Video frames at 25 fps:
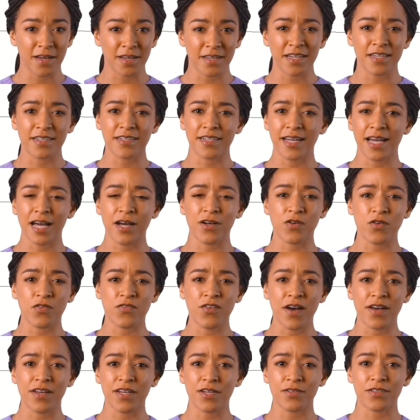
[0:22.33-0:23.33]
to see how your
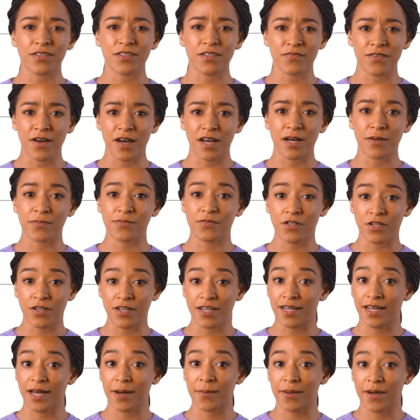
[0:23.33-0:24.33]
values develop
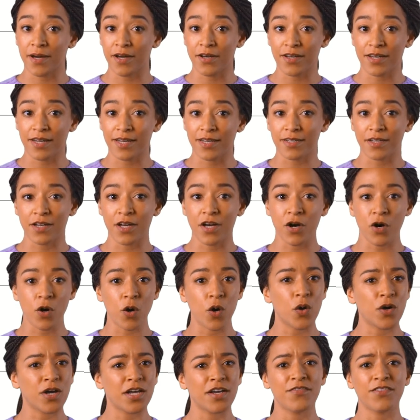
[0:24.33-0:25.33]
during that period,
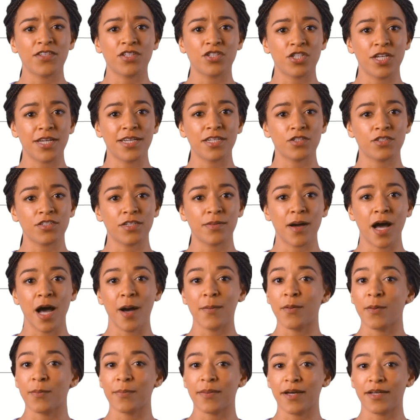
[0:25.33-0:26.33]
or even change them
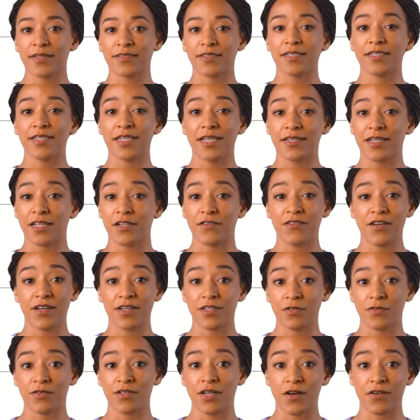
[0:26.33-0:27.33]
up a bit to see the
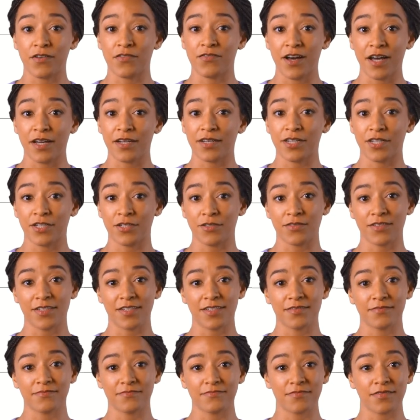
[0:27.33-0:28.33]
effect on the other
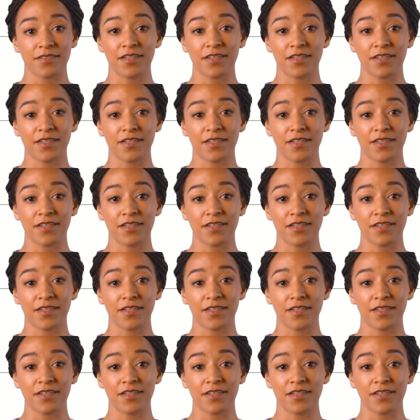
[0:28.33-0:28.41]
values.